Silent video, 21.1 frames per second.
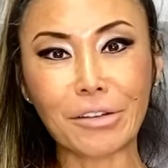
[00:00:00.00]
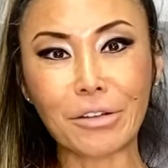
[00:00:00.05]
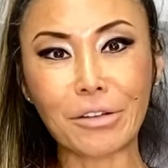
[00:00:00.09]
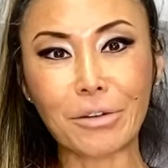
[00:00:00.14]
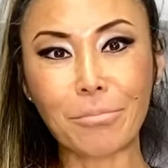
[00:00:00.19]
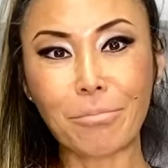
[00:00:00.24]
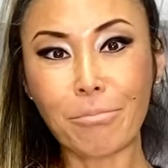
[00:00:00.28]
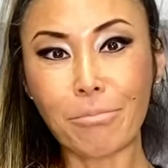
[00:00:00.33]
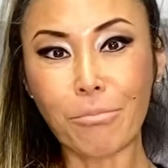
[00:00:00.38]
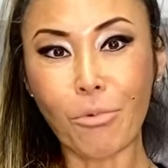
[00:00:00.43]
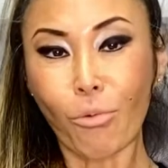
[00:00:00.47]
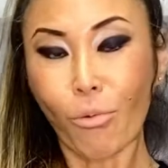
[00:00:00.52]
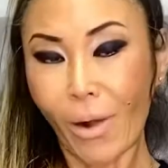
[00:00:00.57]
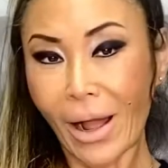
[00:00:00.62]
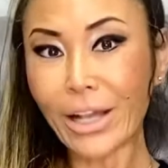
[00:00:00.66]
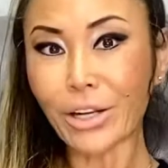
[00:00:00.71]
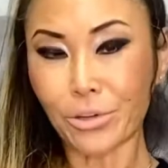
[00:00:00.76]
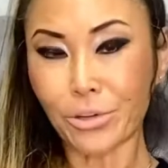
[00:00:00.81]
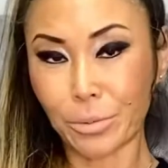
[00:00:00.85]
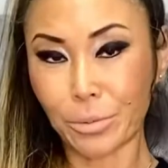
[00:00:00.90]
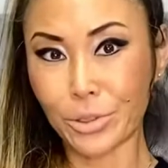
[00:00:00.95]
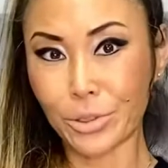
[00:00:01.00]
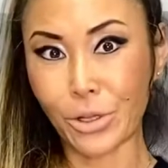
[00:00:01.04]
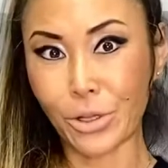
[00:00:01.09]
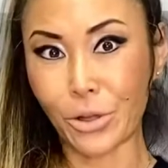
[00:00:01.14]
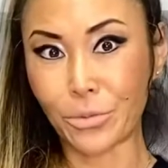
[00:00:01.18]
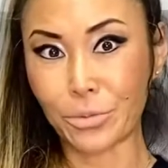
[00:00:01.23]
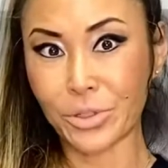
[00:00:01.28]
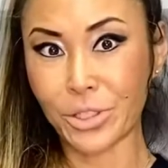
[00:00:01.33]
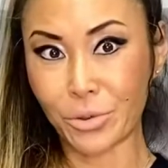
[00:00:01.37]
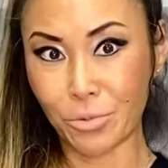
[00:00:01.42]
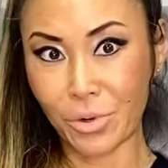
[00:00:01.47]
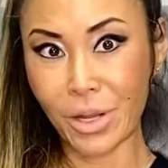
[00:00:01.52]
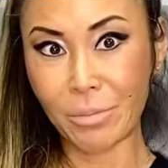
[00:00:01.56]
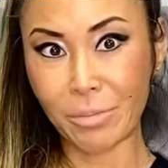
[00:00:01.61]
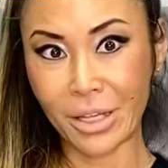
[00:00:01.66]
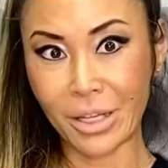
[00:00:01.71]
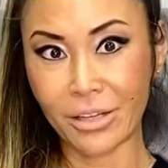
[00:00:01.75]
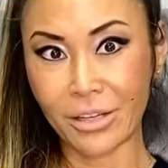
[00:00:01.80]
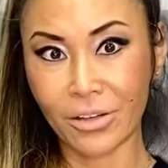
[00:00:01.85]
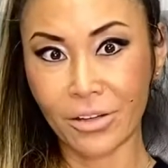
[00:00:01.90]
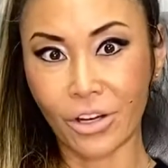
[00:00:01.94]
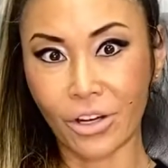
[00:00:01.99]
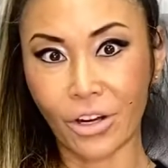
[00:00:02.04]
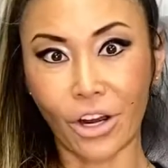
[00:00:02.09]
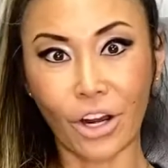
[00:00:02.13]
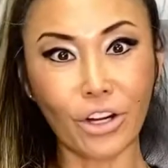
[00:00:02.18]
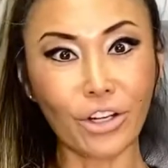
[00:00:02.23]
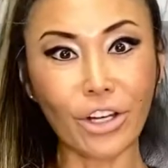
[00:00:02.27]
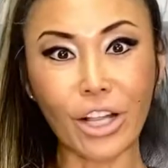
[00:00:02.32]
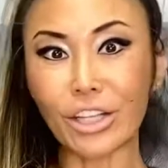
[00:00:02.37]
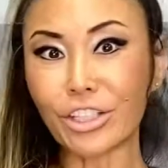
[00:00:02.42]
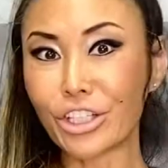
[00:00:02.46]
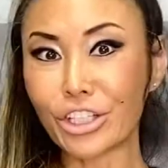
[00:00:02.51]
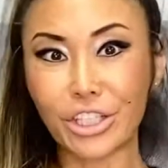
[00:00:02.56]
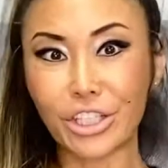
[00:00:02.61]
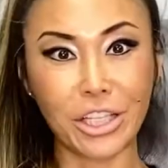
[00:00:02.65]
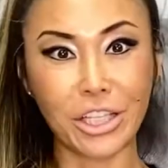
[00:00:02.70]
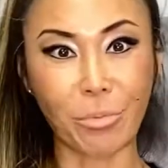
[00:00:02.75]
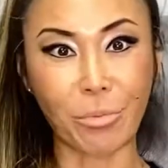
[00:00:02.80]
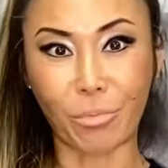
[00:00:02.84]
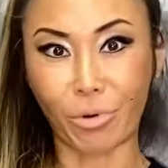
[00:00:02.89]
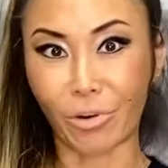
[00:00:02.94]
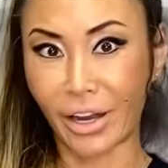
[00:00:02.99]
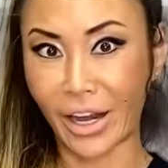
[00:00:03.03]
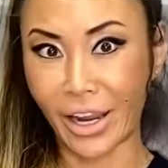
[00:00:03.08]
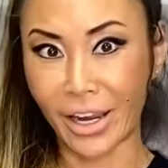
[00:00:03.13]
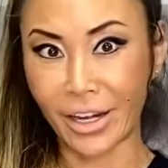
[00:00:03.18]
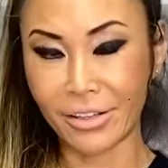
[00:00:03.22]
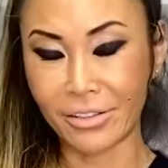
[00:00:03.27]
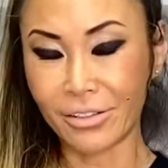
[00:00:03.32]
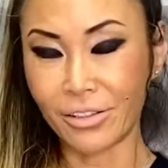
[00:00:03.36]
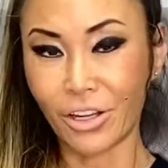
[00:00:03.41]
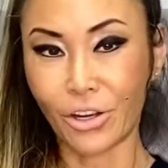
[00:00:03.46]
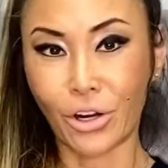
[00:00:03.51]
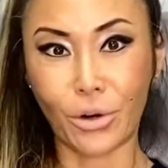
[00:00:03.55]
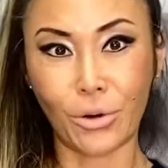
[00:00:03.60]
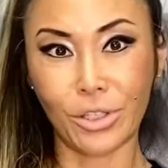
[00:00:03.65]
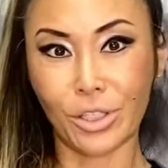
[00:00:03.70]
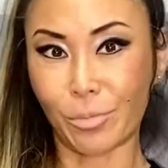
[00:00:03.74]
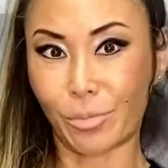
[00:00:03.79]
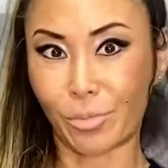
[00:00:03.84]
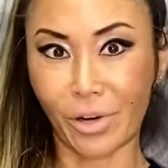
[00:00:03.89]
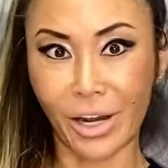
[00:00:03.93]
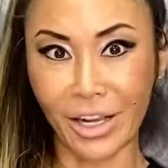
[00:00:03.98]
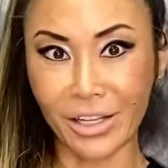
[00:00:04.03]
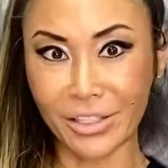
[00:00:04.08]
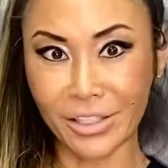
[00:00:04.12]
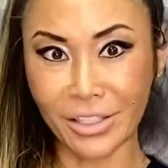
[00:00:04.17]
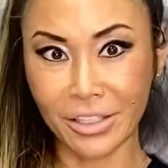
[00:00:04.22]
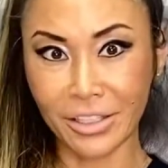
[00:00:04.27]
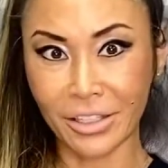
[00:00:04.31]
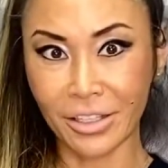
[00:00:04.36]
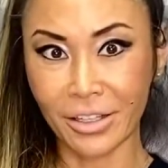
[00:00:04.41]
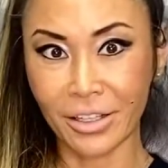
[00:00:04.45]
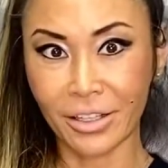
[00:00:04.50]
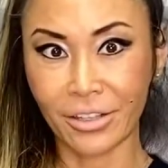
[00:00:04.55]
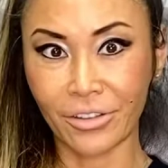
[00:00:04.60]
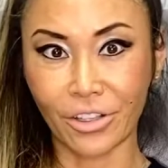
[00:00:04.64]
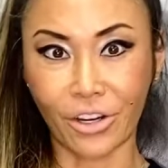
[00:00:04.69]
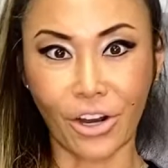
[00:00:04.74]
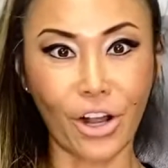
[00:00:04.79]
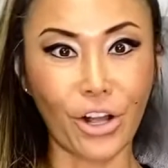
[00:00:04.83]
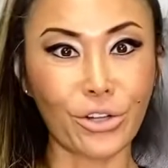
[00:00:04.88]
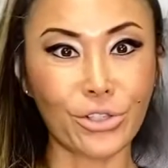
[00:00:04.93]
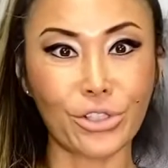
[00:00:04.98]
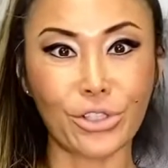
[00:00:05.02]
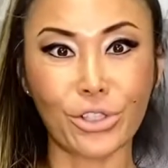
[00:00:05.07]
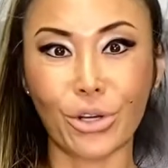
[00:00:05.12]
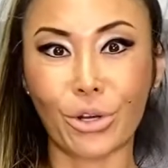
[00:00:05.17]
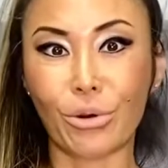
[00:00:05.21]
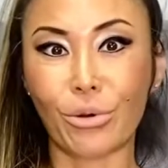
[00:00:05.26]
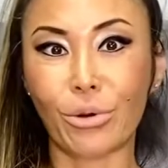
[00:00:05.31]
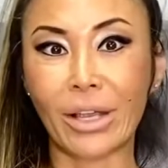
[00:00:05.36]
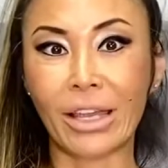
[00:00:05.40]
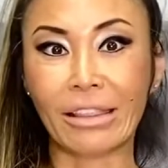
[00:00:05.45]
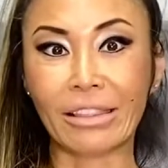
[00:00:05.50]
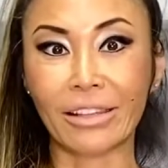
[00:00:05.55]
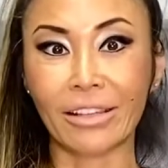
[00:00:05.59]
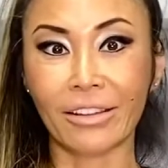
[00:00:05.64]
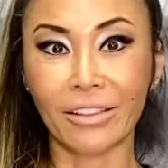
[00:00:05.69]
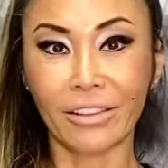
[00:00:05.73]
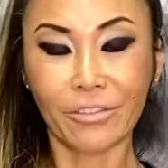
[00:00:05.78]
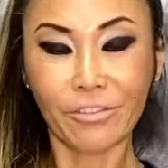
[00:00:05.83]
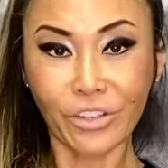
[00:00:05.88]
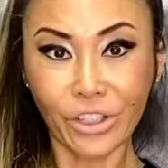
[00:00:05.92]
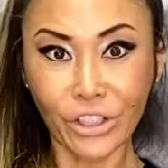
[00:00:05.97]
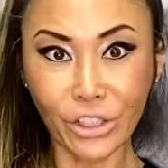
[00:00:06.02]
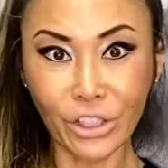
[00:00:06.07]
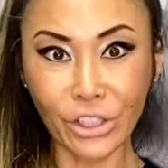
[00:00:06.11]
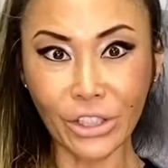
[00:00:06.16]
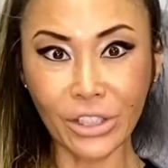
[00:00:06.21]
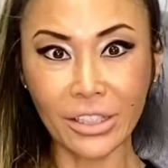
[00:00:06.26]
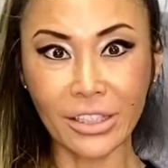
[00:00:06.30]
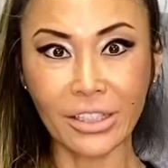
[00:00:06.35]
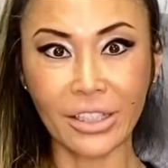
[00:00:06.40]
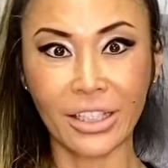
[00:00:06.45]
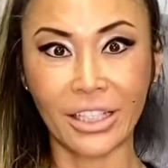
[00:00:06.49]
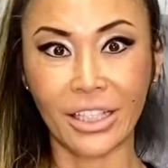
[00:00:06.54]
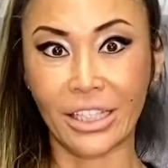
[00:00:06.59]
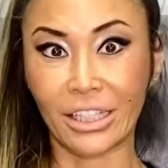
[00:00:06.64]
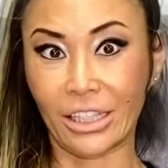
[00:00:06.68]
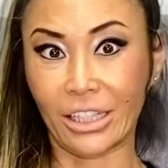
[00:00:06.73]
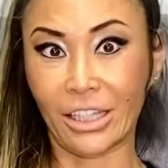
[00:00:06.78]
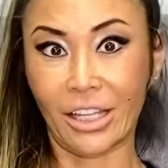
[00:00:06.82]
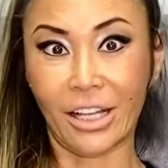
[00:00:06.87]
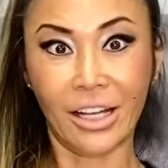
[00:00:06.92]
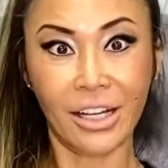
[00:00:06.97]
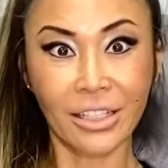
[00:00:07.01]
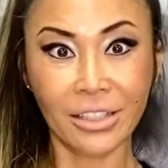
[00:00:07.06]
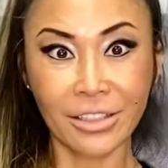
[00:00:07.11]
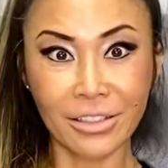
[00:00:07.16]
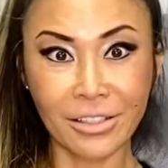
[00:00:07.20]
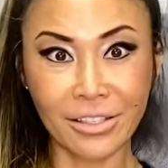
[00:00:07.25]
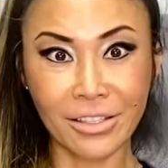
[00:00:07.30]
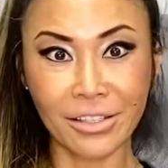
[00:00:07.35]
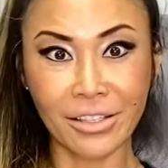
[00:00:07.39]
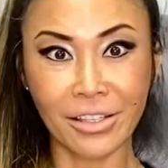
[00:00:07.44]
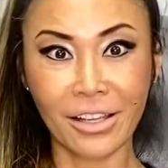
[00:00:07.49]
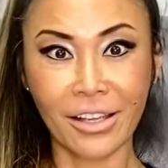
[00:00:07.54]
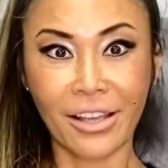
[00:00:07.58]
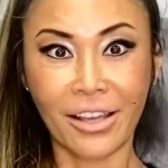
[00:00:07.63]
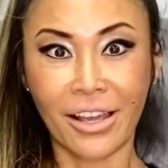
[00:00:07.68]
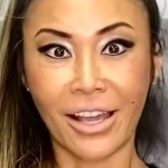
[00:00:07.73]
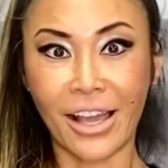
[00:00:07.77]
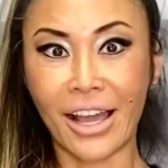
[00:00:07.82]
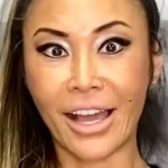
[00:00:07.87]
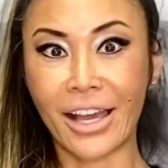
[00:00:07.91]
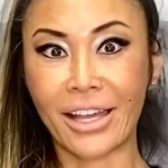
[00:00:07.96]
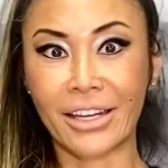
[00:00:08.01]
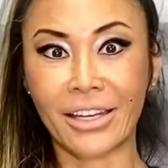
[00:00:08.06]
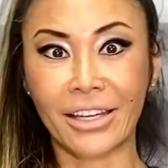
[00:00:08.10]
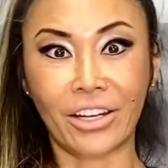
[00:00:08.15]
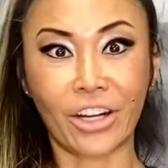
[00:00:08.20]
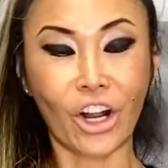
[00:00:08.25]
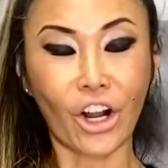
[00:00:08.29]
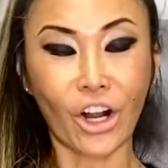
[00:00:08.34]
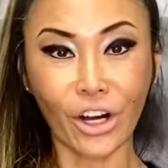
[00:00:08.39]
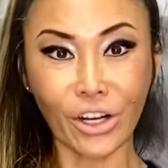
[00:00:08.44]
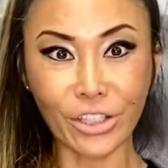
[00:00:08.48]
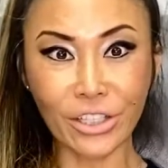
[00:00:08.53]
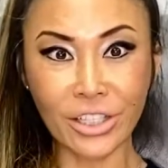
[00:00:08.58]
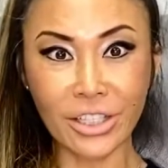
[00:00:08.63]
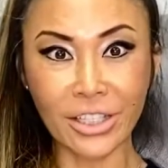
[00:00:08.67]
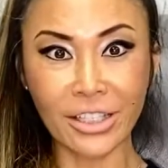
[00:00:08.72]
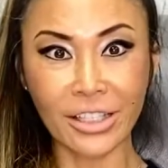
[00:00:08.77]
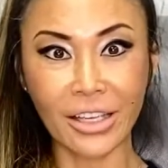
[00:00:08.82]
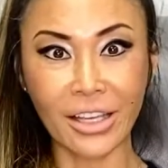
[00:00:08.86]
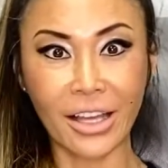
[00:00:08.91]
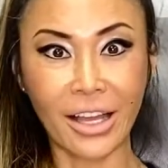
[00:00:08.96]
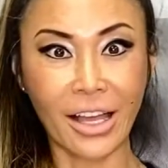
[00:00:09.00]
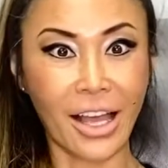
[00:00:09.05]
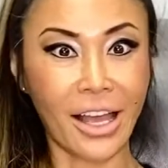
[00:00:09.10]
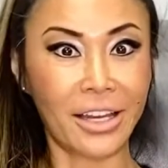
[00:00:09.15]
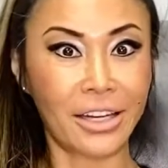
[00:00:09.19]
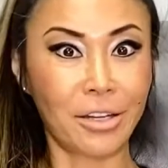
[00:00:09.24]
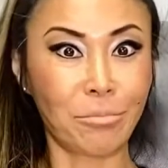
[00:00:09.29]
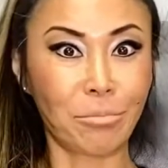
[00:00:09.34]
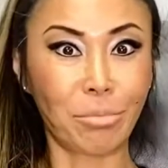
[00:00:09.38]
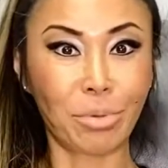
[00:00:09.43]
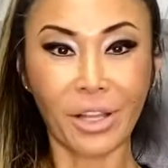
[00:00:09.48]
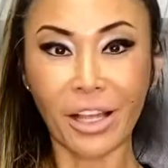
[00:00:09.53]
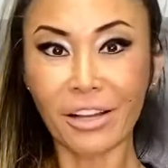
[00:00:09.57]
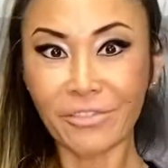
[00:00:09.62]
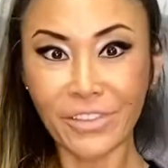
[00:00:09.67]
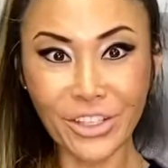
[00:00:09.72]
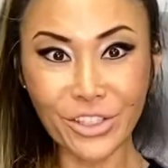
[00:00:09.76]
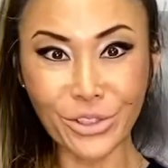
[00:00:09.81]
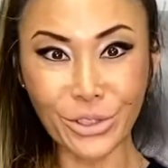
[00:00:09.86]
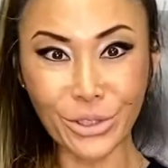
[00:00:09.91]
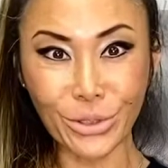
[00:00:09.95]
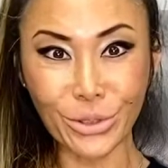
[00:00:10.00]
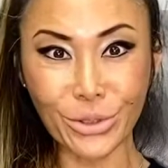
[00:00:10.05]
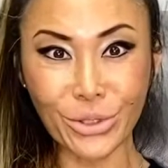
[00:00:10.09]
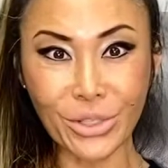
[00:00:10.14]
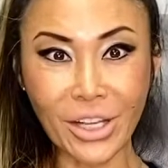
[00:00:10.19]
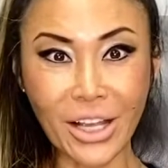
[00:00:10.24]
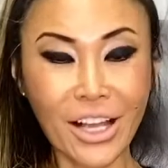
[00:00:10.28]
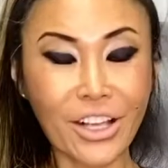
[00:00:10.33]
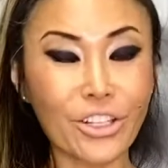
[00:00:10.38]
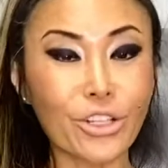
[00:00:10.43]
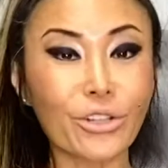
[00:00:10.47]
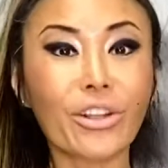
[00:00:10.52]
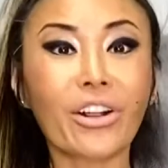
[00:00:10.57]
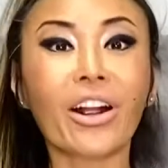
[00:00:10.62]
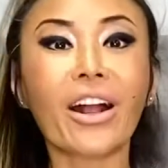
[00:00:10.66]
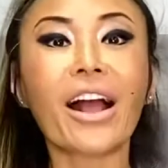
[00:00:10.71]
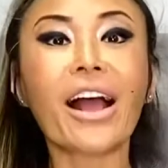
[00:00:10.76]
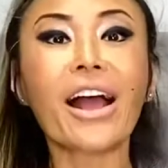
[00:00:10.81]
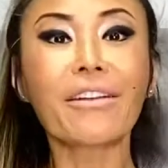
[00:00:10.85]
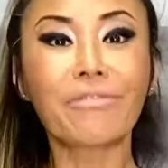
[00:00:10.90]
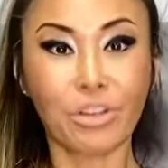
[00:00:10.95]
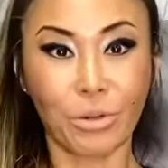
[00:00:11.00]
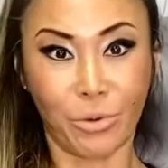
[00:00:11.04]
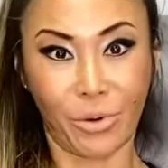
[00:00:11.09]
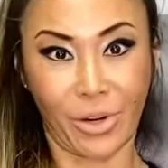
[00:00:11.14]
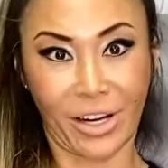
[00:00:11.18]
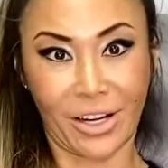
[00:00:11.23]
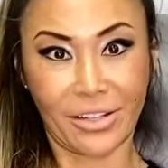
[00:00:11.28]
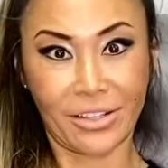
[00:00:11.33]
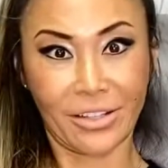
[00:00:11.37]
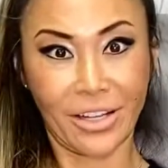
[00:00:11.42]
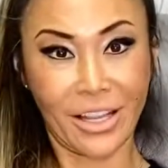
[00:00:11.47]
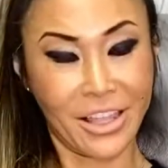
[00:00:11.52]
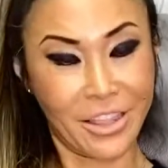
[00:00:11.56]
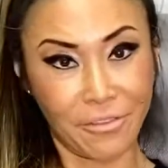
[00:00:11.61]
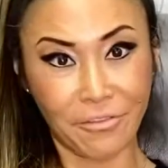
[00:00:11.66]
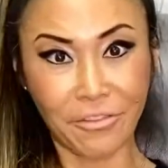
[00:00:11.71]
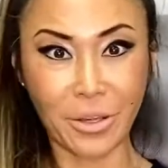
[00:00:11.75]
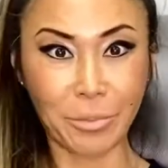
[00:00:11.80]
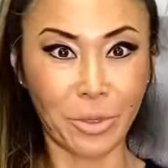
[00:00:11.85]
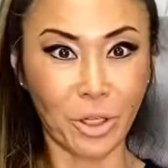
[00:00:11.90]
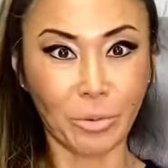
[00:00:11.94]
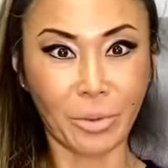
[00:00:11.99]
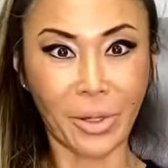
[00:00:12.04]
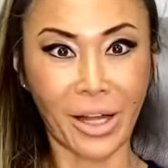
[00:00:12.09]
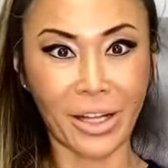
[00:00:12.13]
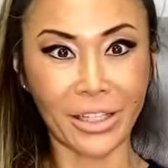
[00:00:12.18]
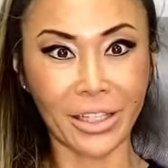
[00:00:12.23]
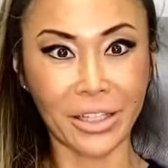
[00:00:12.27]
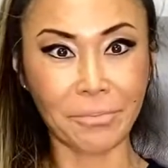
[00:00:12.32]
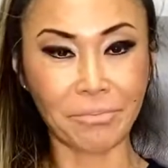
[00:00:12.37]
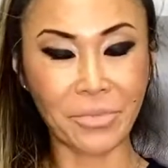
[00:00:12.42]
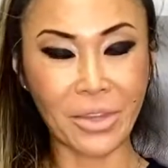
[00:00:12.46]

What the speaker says: Y chromosomes in women are not just in the brain or the breast, they're also in liver, in lungs, and in heart, and in blood vessels. So they're everywhere in the female body.